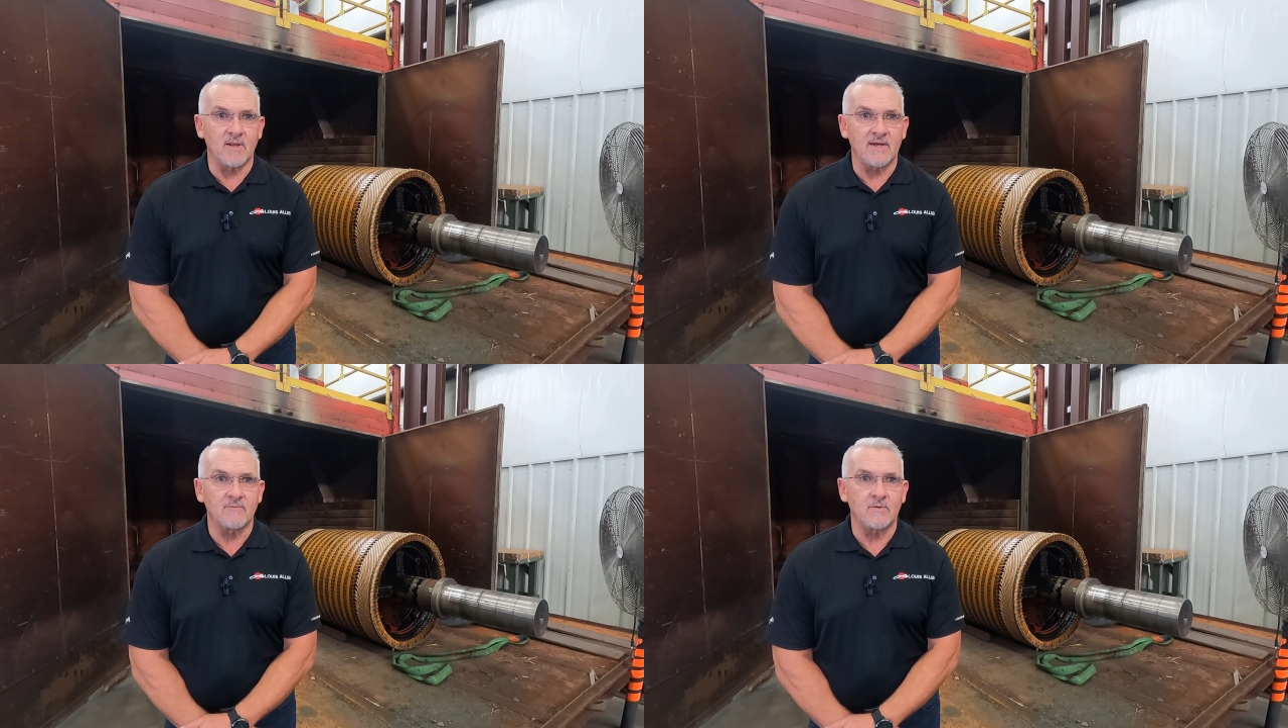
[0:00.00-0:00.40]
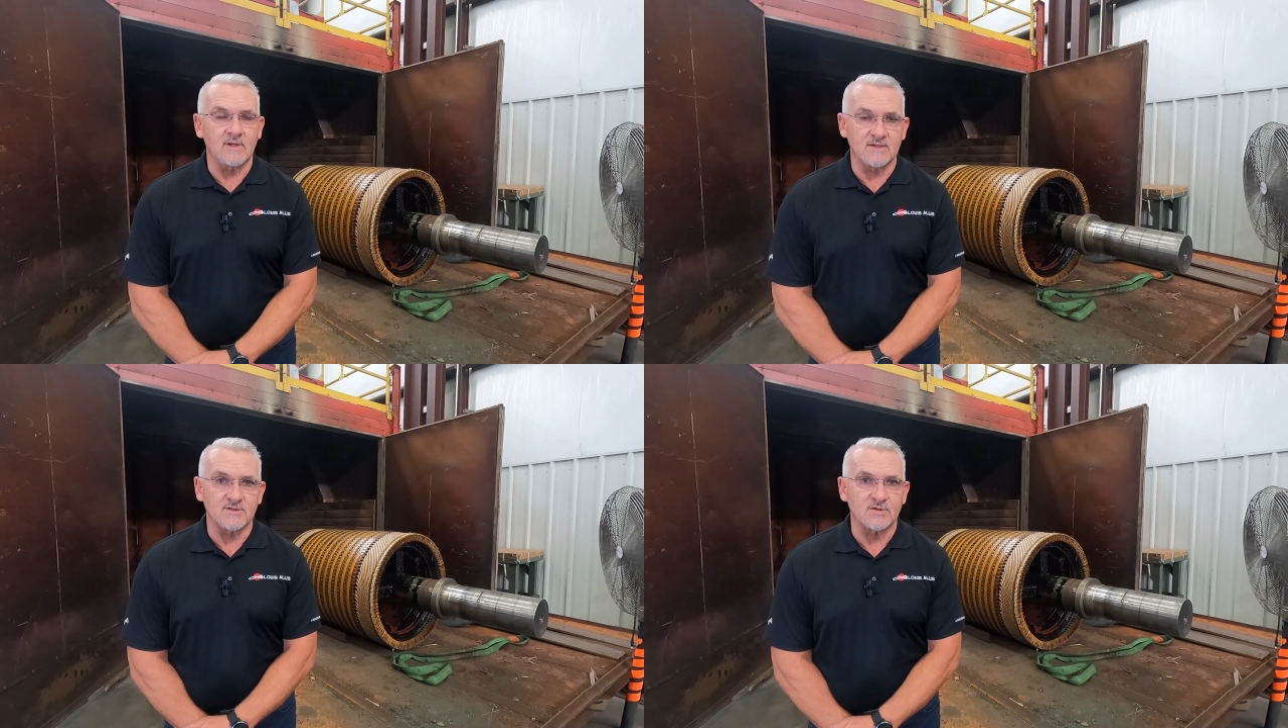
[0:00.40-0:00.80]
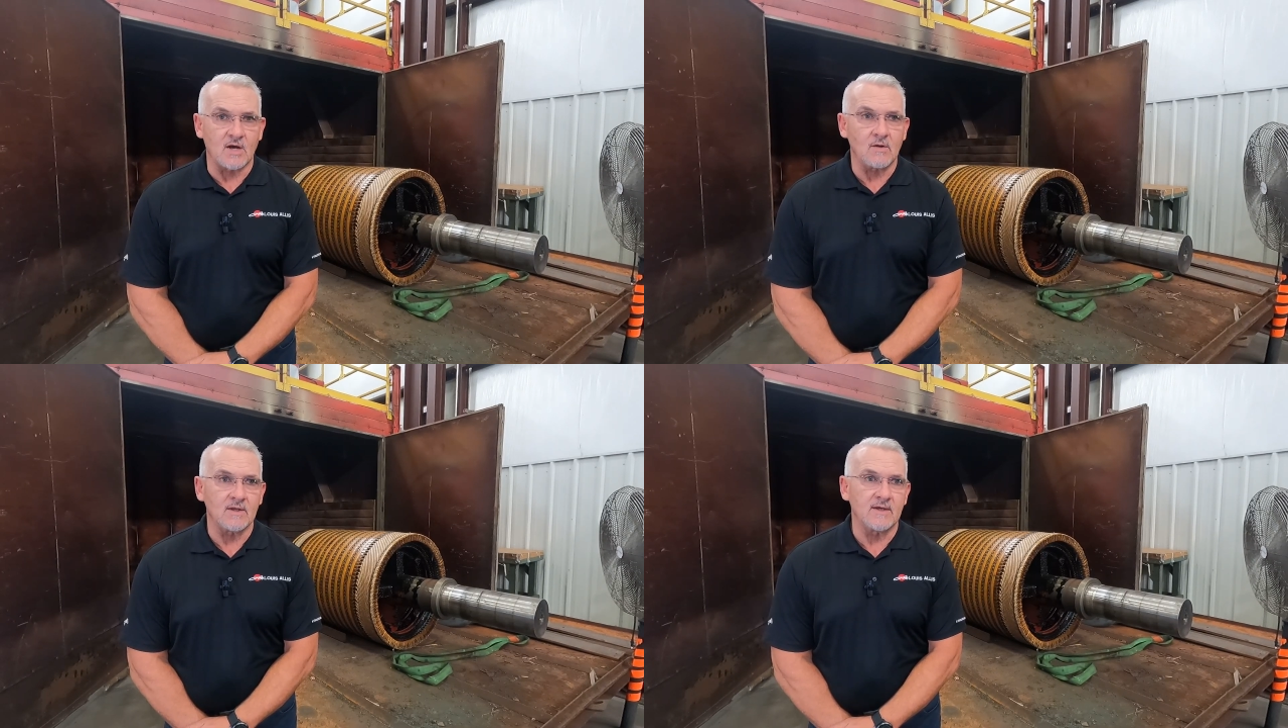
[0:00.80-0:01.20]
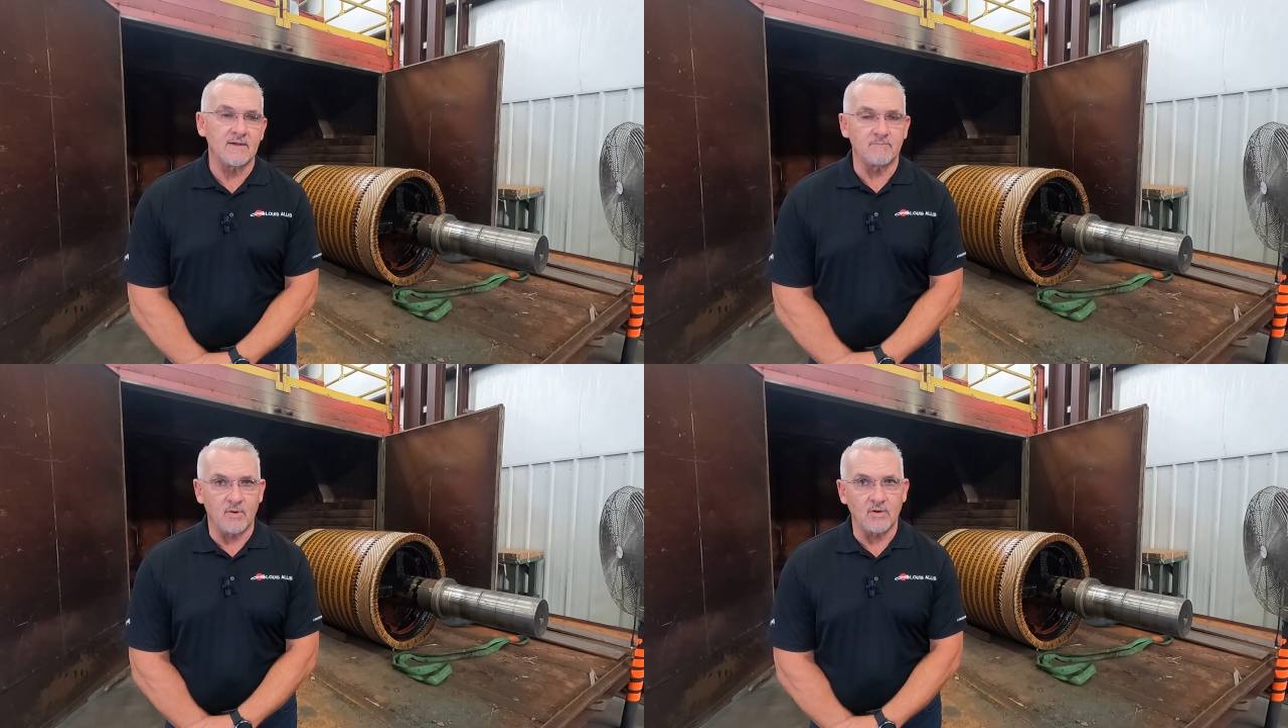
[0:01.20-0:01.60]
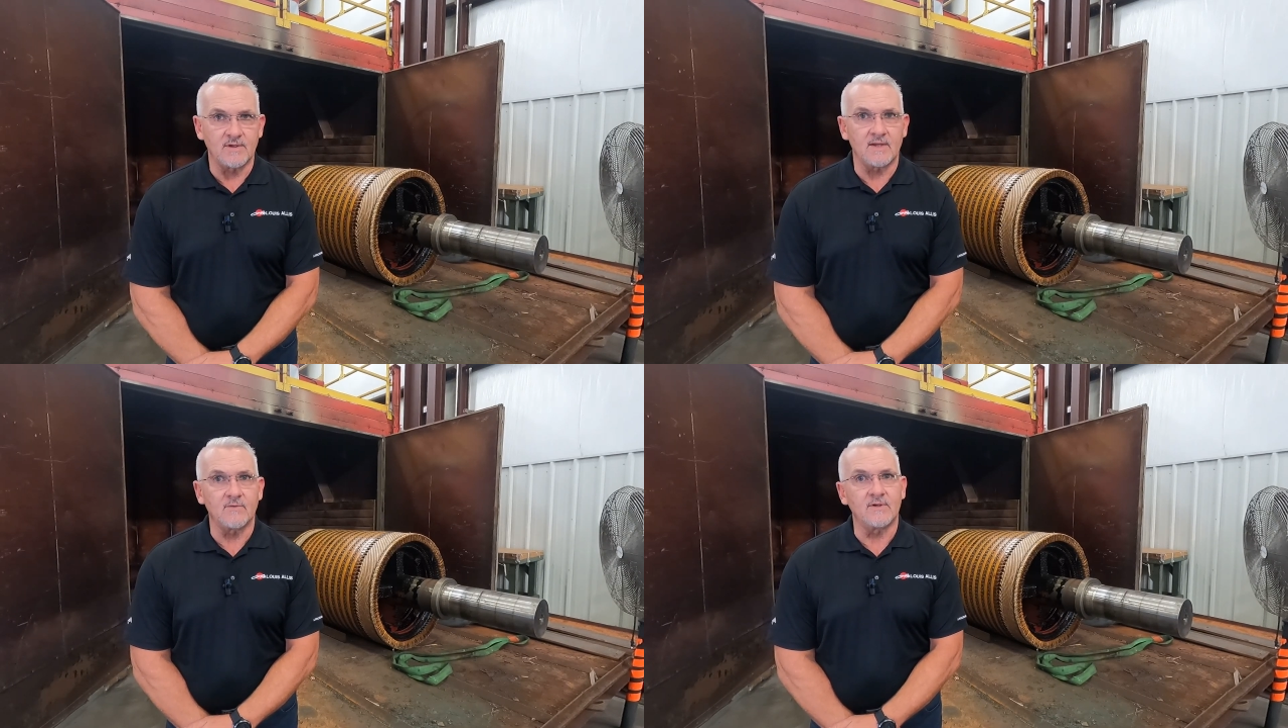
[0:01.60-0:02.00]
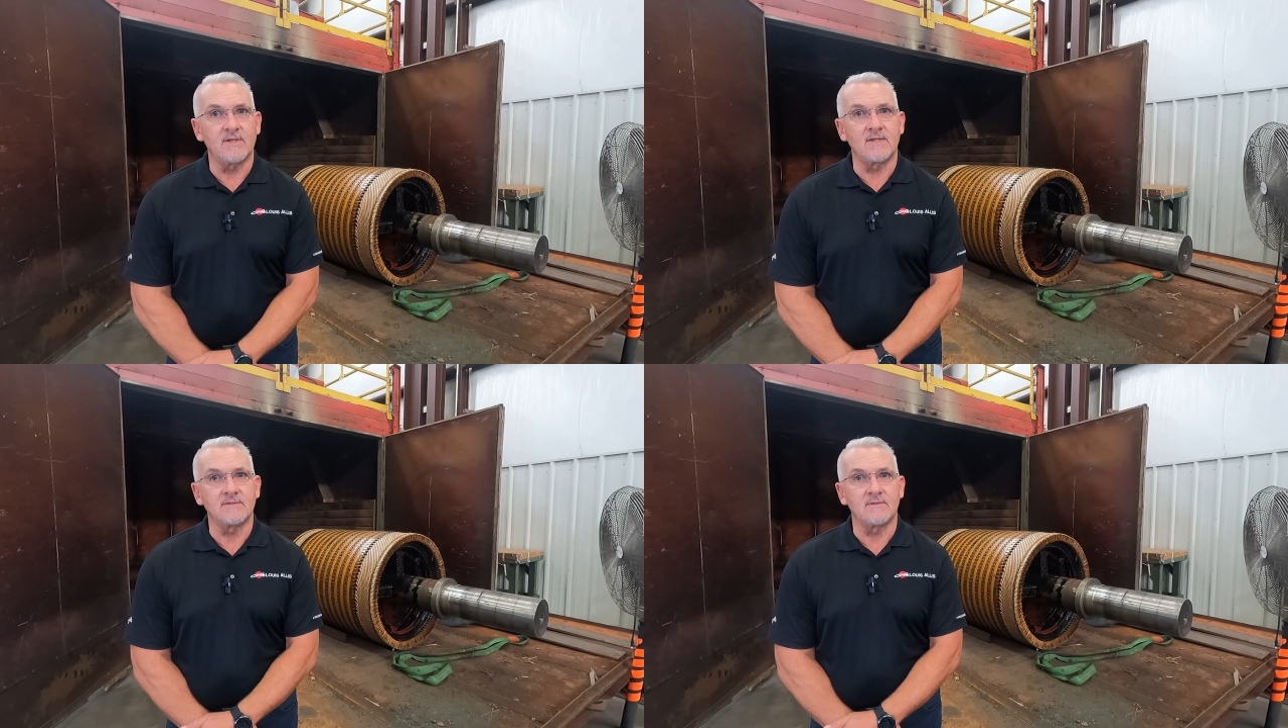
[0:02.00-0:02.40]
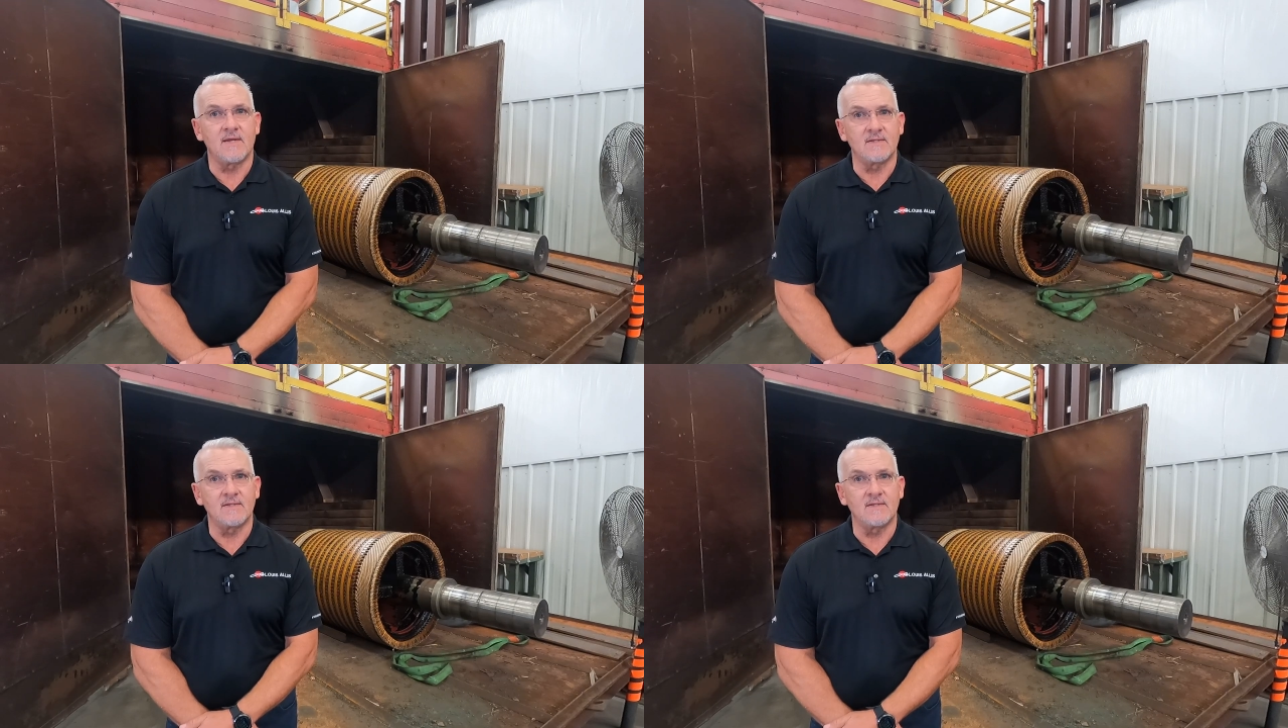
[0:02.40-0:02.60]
plant will install it and pull another one and,